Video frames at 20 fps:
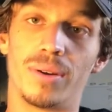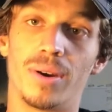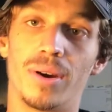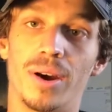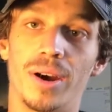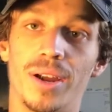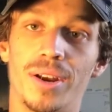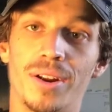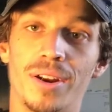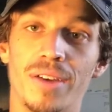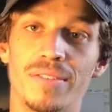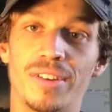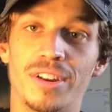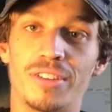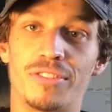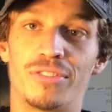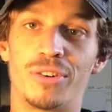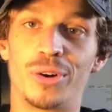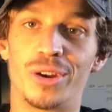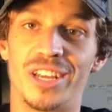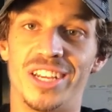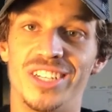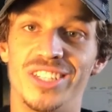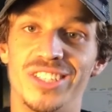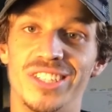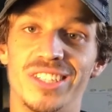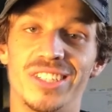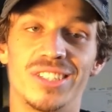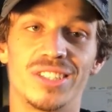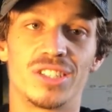Uh, I don't have any
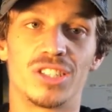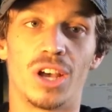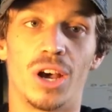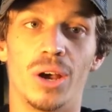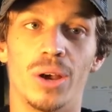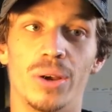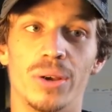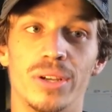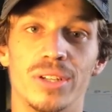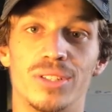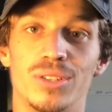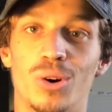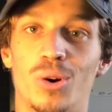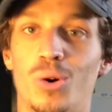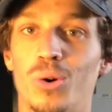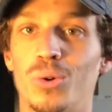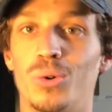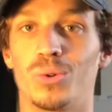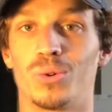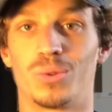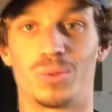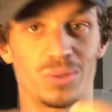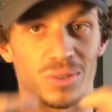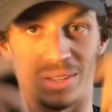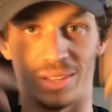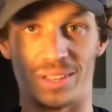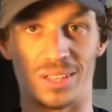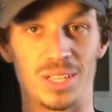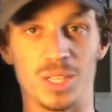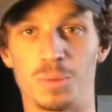footage, so it's all
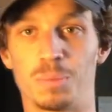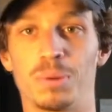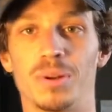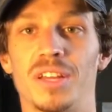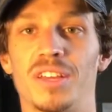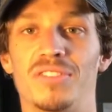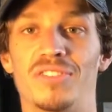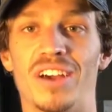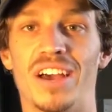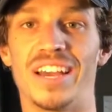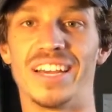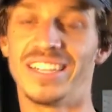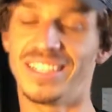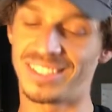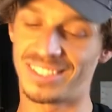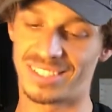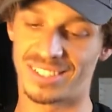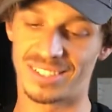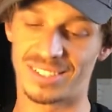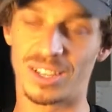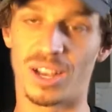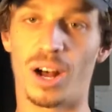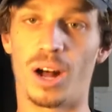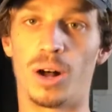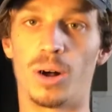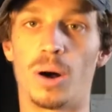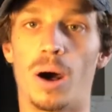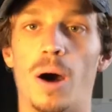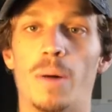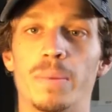this pretty face. So
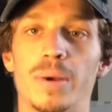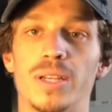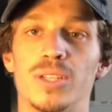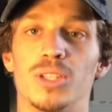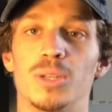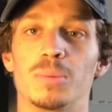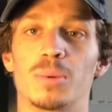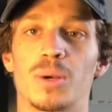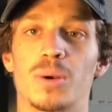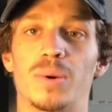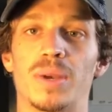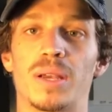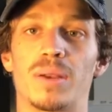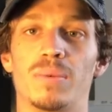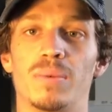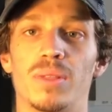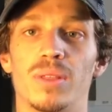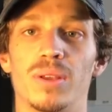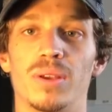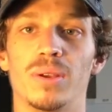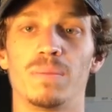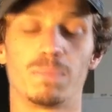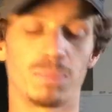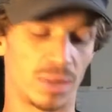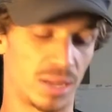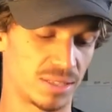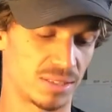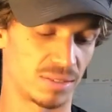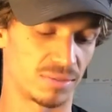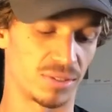I'll, I'll be super quick with you.
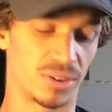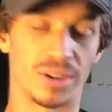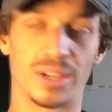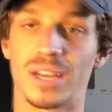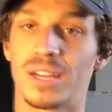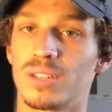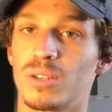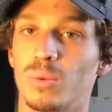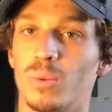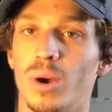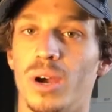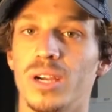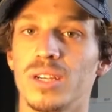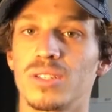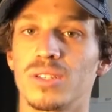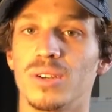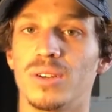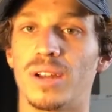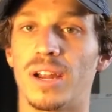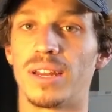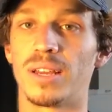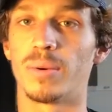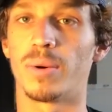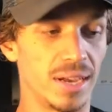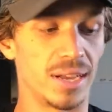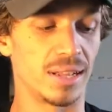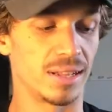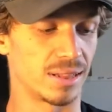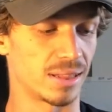Plus, I've got to get to work soon anyway.